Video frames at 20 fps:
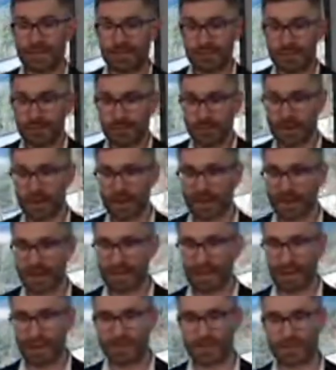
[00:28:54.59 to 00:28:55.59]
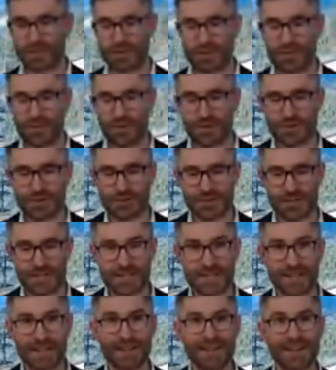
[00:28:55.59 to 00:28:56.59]
Just quickly, and I'm happy to go more into
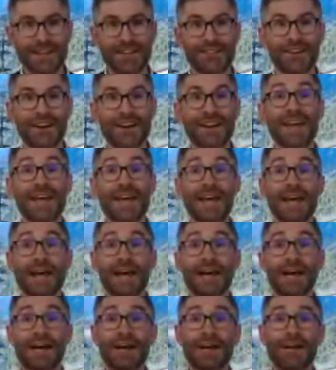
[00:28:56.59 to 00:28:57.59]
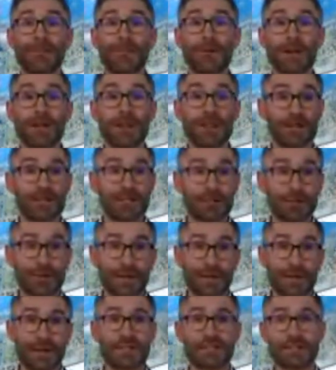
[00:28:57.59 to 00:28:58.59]
detail later on, what are they
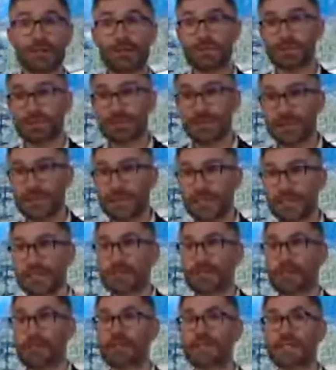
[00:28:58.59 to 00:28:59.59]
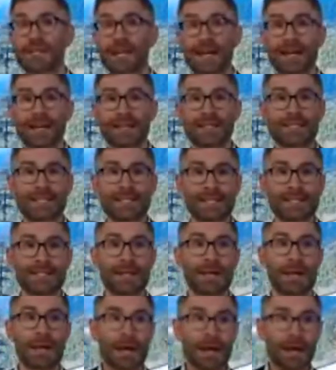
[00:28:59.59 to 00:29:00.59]
doing? So the Digital Services Act
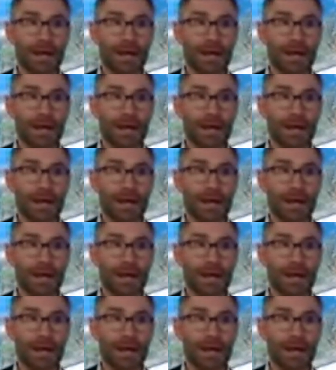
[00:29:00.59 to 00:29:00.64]
says,